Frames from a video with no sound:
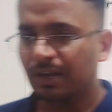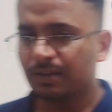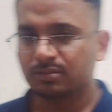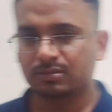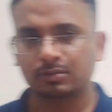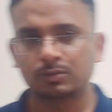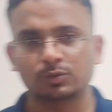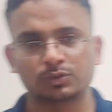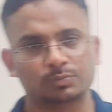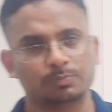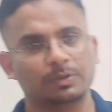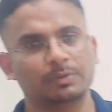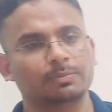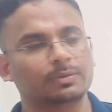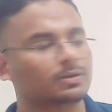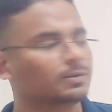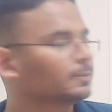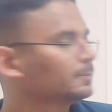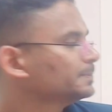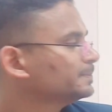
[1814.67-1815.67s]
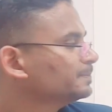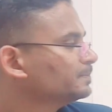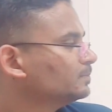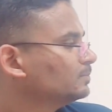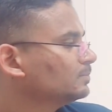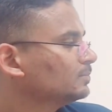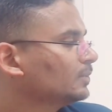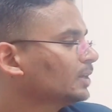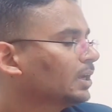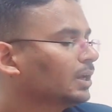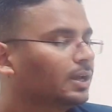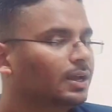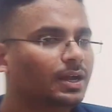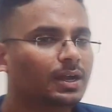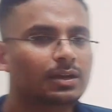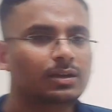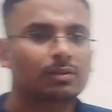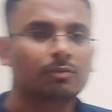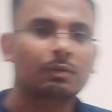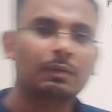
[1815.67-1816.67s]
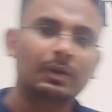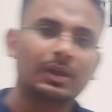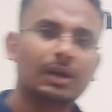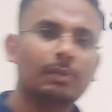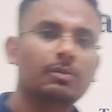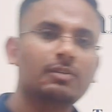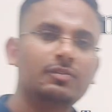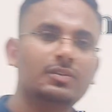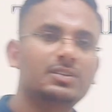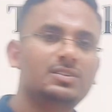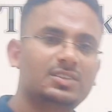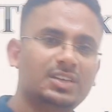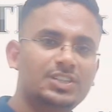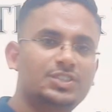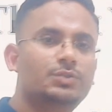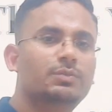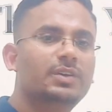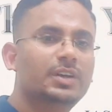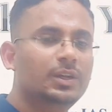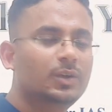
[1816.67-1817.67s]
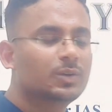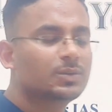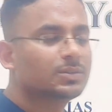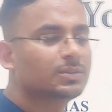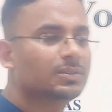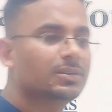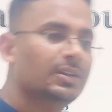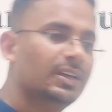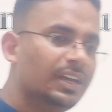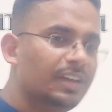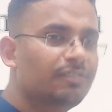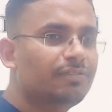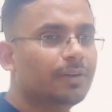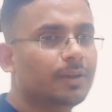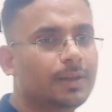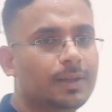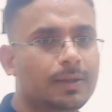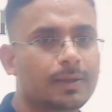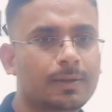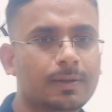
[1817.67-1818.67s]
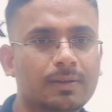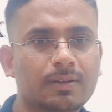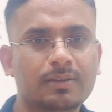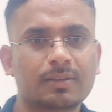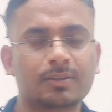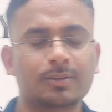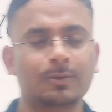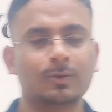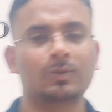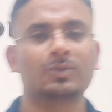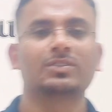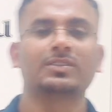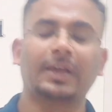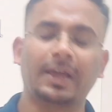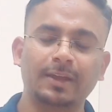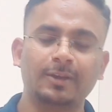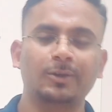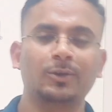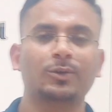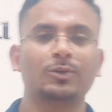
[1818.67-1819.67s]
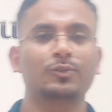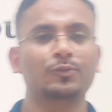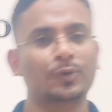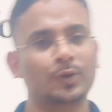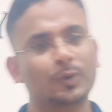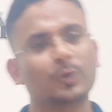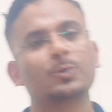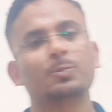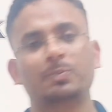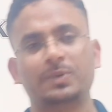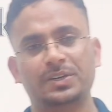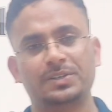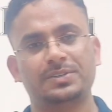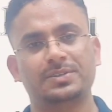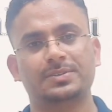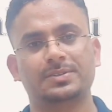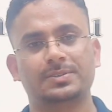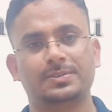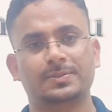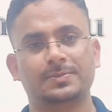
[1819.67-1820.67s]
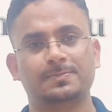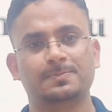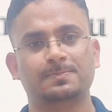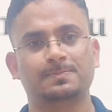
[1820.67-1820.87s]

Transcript: ask those people, and we will come up with such videos if any. So thank you for your patience.